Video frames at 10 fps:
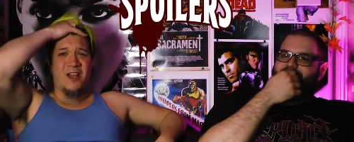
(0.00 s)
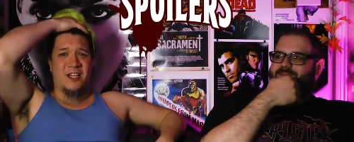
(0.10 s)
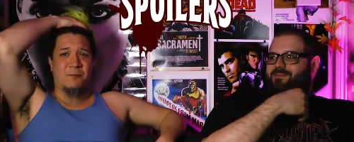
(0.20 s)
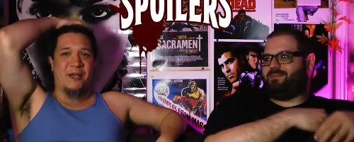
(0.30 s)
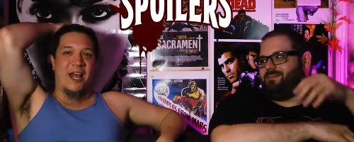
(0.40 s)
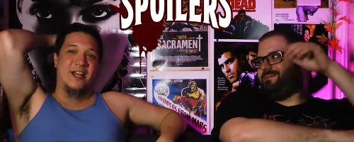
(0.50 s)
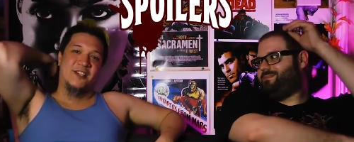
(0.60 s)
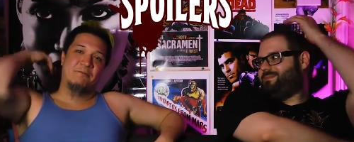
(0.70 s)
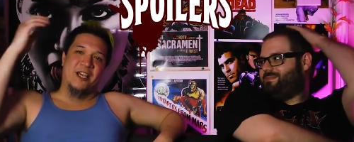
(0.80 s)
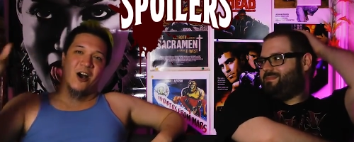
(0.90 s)
Speaker 1: it's been, and
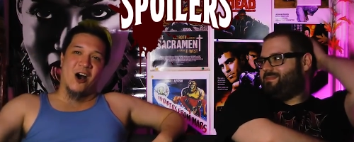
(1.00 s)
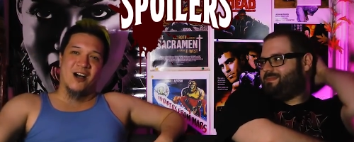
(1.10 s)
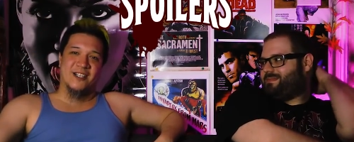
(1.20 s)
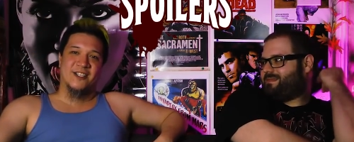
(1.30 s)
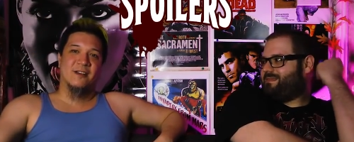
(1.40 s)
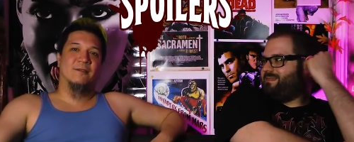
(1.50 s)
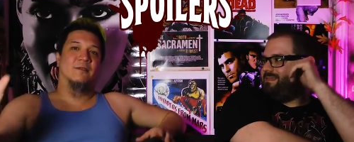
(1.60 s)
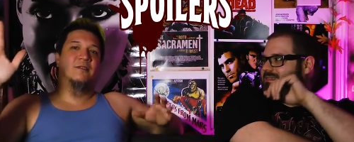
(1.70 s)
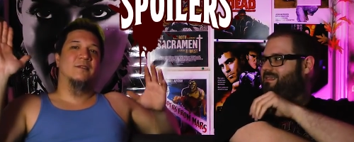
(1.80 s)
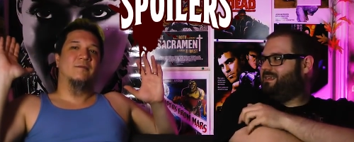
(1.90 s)
it's because
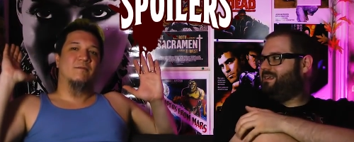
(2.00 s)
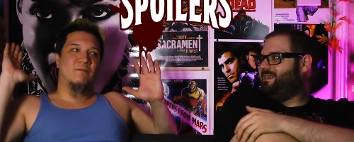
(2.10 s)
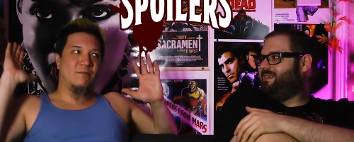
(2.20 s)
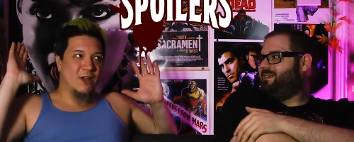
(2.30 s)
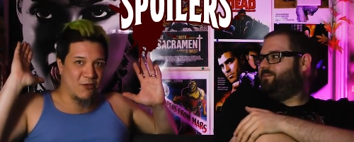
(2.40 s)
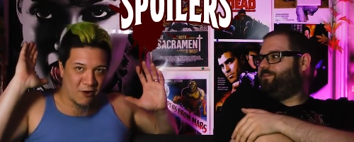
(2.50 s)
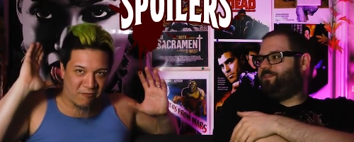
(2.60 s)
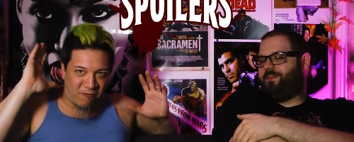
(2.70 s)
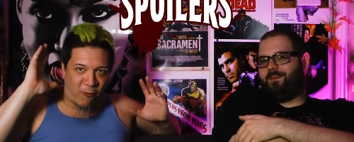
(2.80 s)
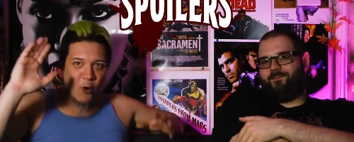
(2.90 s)
they're
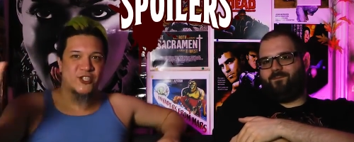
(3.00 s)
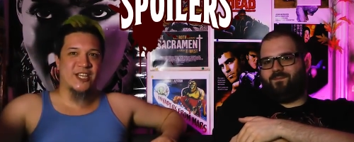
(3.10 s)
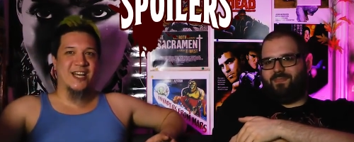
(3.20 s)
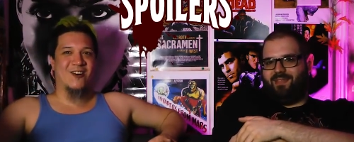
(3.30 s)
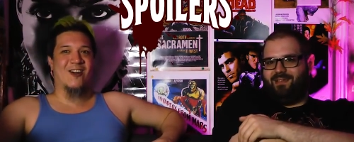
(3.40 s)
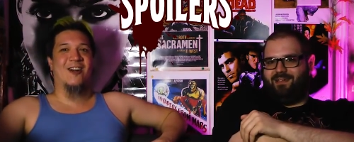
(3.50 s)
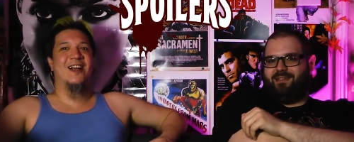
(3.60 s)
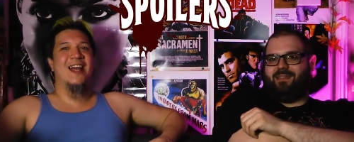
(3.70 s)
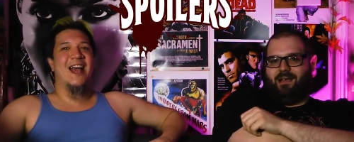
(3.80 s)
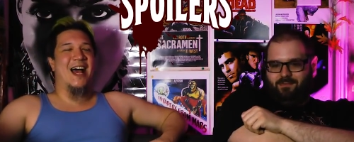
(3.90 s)
forcing her
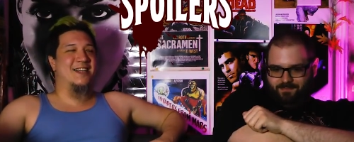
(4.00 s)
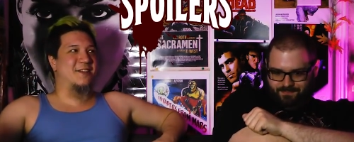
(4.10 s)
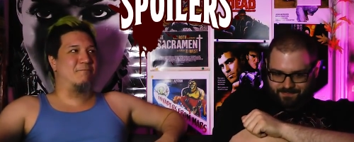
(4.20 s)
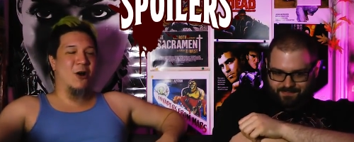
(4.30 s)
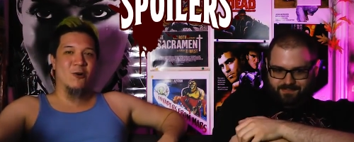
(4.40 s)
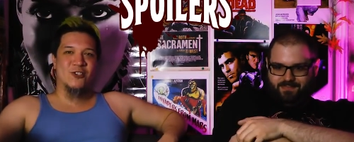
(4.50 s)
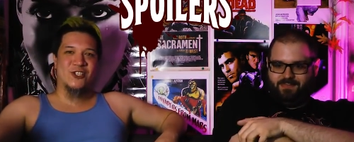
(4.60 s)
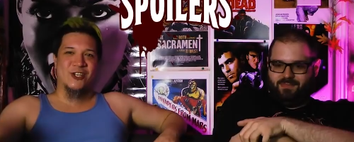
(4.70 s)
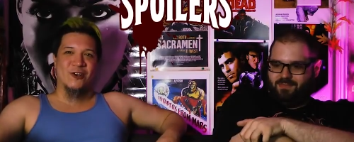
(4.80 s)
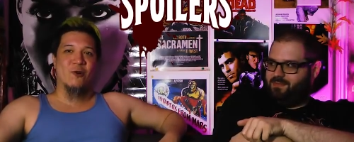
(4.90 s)
yep. as
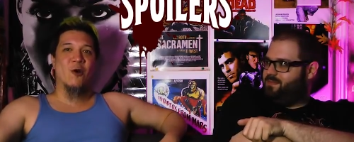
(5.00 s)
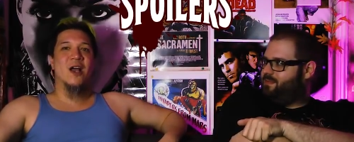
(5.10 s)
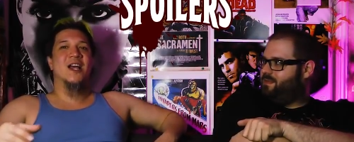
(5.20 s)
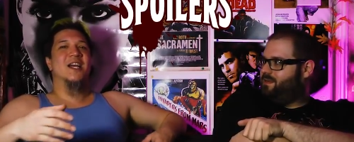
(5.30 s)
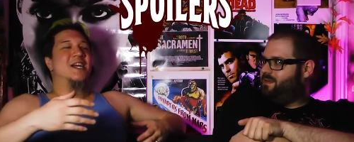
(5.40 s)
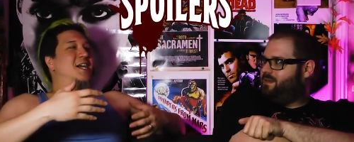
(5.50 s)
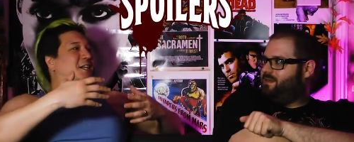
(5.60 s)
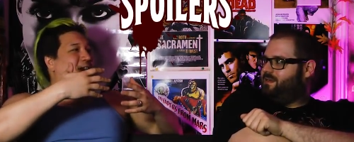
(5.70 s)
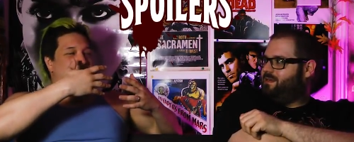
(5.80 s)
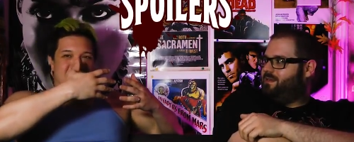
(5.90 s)
opposed to
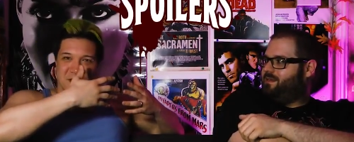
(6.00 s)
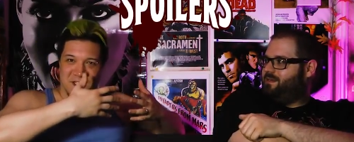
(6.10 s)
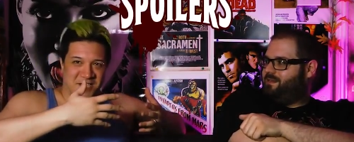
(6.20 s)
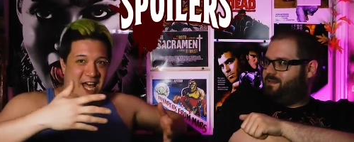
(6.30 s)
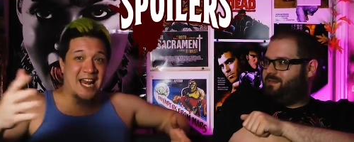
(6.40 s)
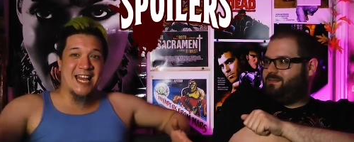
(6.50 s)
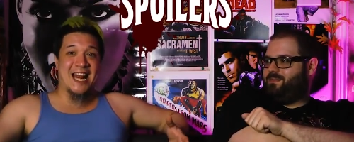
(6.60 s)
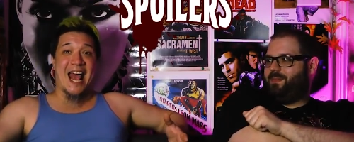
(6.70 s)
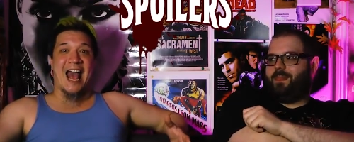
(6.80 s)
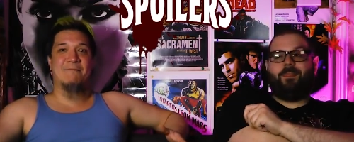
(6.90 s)
letting
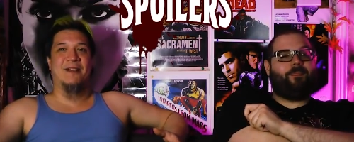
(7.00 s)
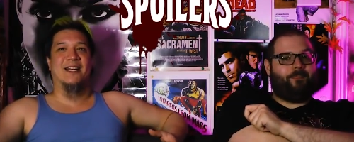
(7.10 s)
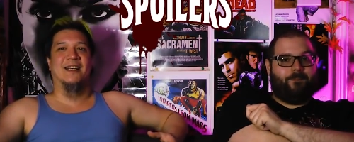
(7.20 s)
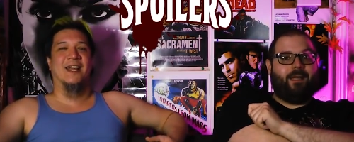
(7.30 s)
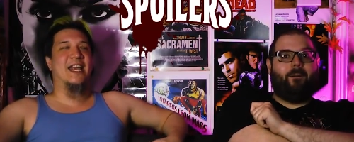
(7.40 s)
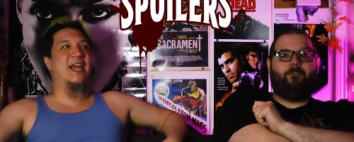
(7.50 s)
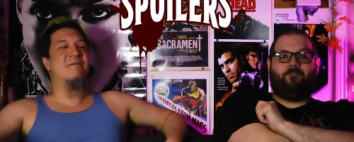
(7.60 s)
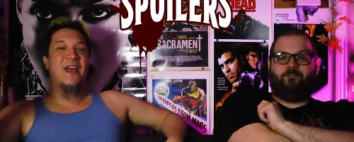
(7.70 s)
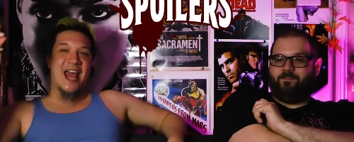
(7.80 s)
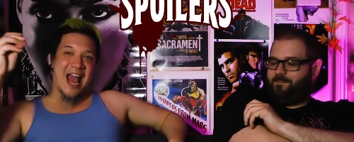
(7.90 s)
it happen. Yep. Like
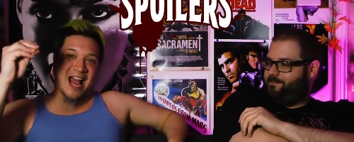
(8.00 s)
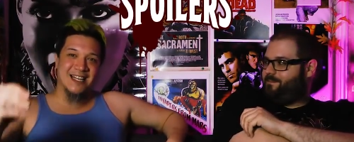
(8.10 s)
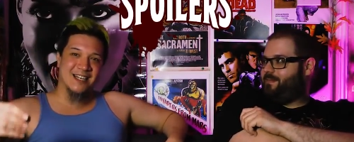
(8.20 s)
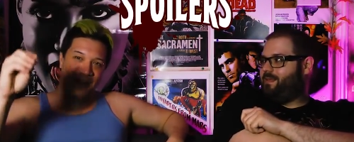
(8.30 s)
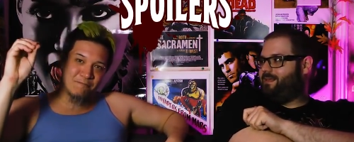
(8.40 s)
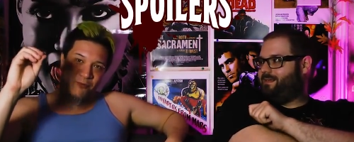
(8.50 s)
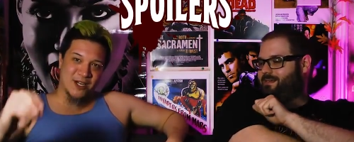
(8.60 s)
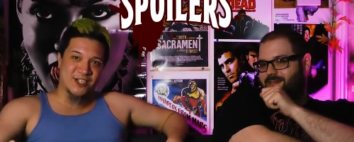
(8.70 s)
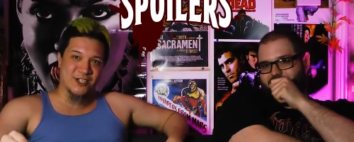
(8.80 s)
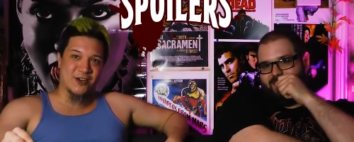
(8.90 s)
if they hadn't
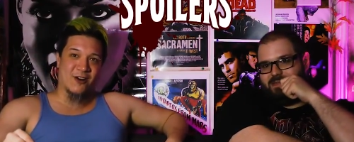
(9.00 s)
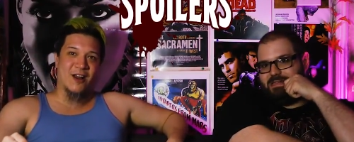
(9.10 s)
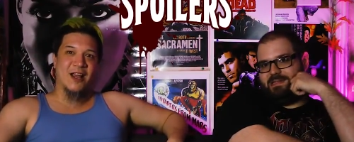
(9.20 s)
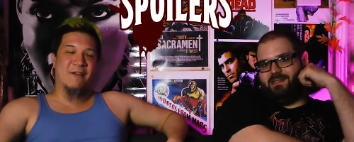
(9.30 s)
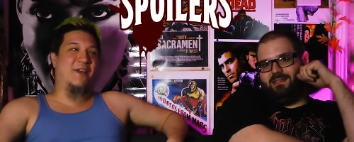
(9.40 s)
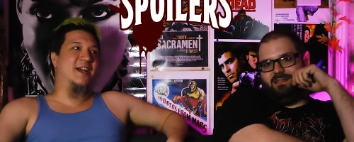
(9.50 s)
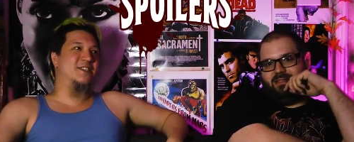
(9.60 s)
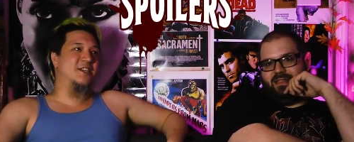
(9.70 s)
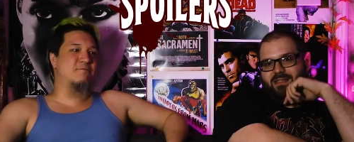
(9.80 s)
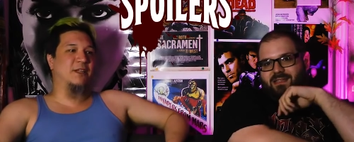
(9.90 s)
imprisoned her, if they
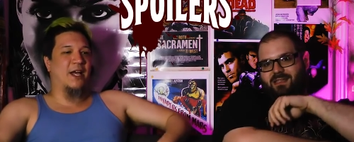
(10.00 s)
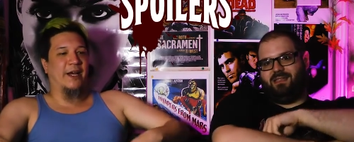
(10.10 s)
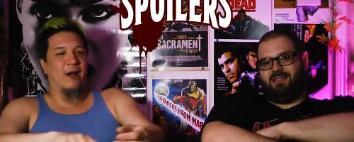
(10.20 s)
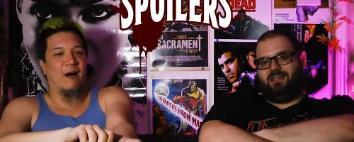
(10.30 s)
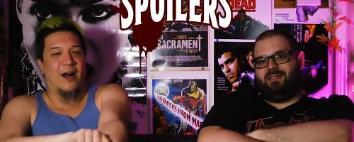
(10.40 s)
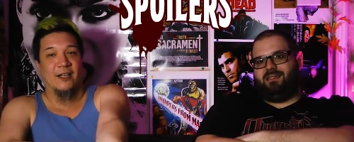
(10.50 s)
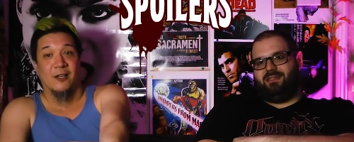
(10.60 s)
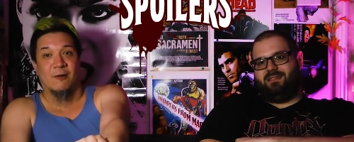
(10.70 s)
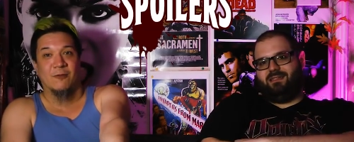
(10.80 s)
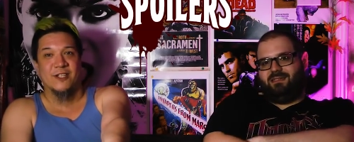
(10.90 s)
had just been like, "All right,
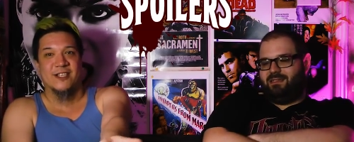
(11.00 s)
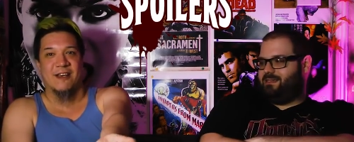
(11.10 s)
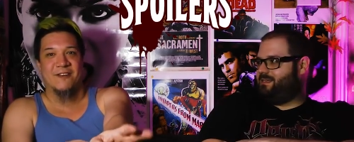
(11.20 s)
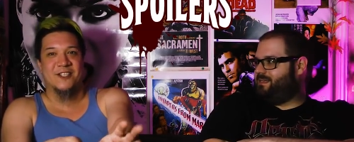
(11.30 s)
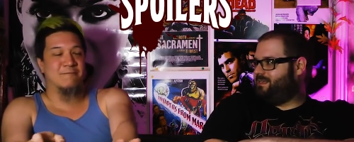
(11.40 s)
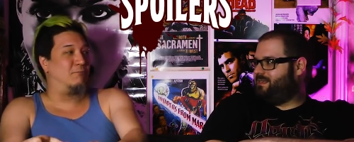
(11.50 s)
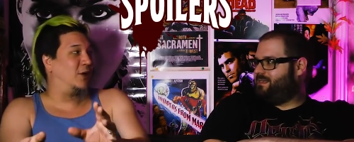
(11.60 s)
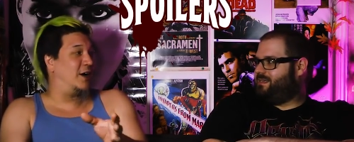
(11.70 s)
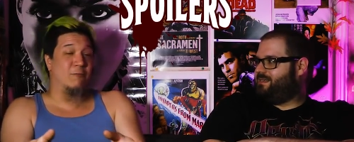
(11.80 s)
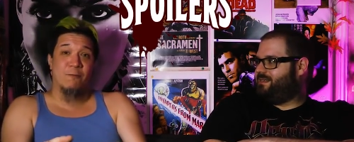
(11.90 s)
look, we'll just give you some
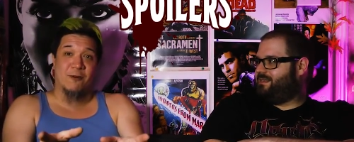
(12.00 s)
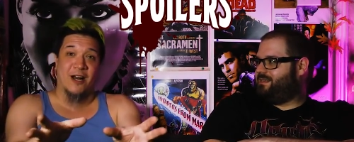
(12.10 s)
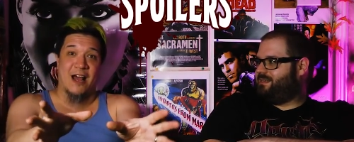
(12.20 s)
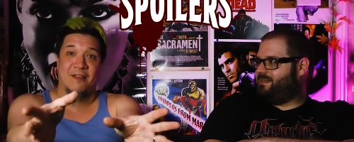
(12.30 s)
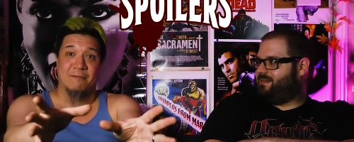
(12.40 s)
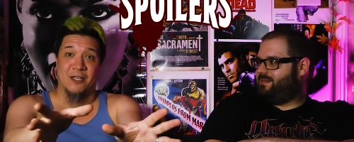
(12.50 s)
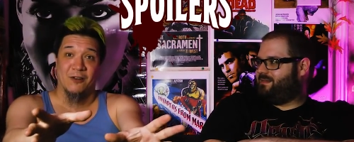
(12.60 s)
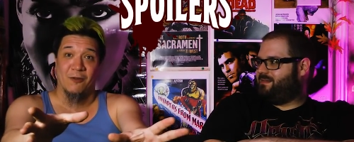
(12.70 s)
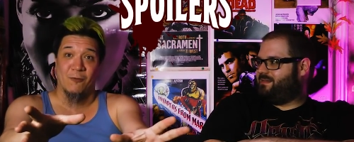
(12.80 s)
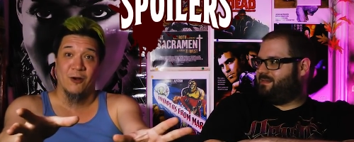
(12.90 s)
blood and we'll put it out in the
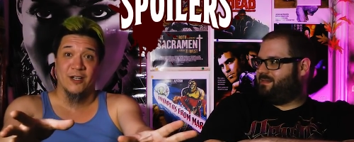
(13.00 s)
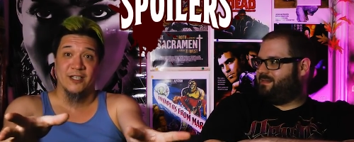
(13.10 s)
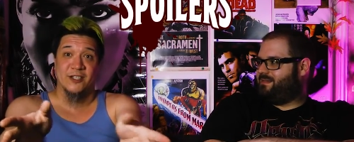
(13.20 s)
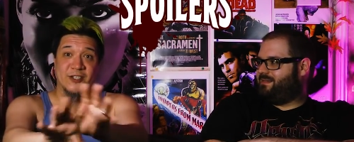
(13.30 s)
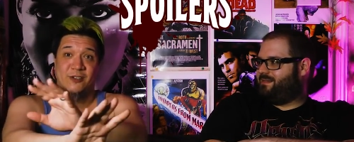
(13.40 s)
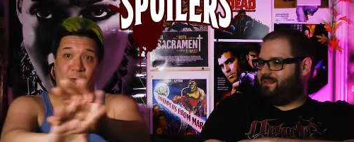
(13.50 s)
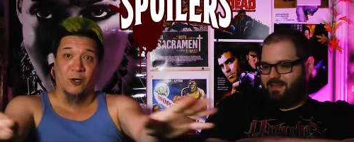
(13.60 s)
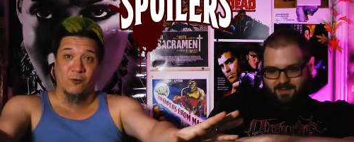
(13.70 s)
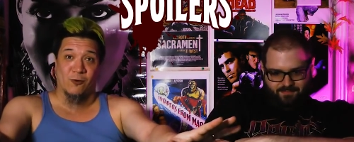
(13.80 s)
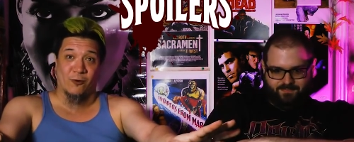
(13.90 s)
middle of the woods.
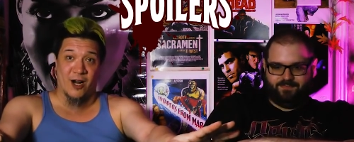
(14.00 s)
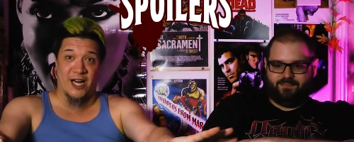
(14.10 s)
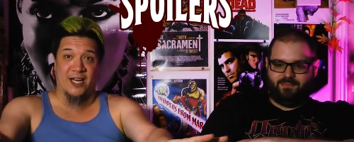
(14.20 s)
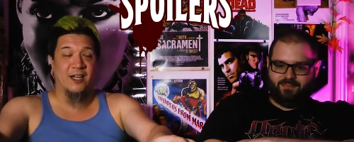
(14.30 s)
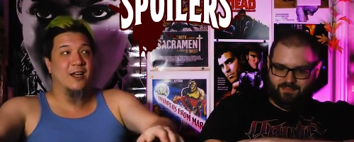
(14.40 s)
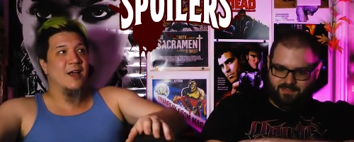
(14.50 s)
We're yep. cool, right?"